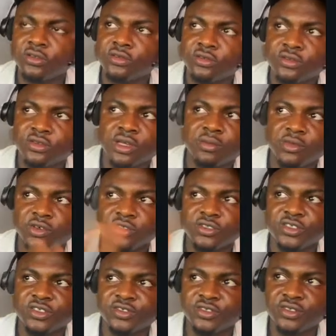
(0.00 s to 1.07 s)
Now I'm going to change the
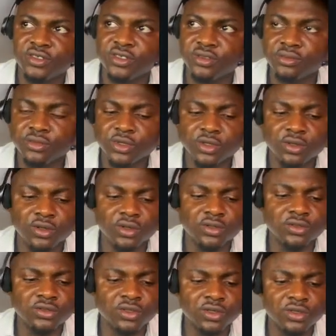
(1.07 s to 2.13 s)
name.
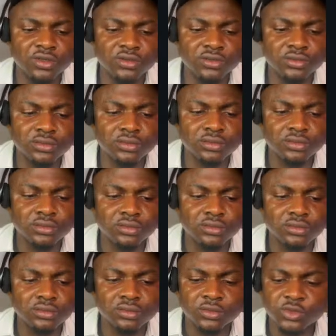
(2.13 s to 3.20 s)
London
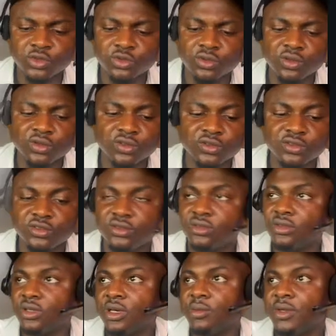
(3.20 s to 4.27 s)
two loads. I'm
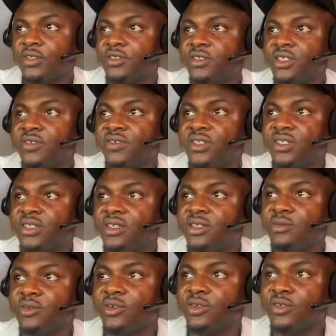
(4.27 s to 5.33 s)
actually giving it a name called
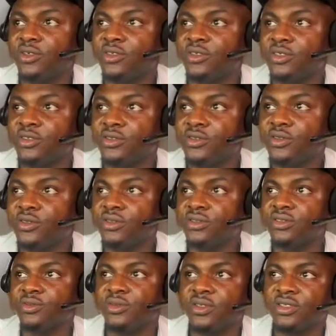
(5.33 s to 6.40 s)
London two loads because
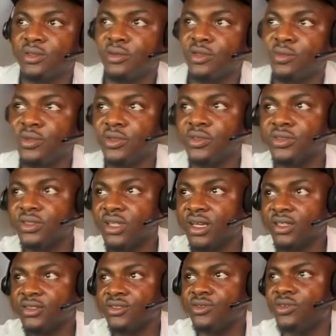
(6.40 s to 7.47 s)
I'm going to be loading like 2
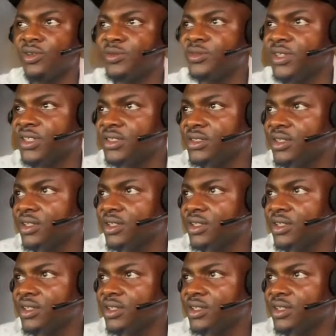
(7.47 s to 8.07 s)
websites there.